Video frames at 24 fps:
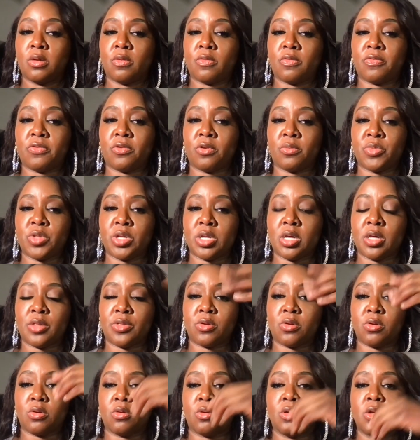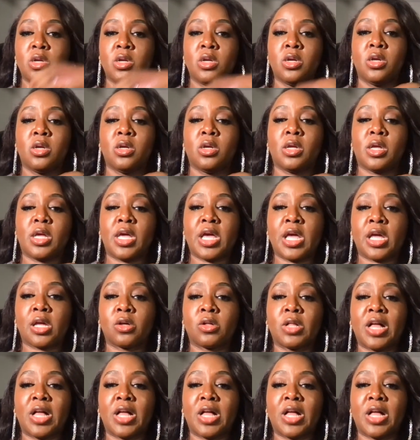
from the other angle.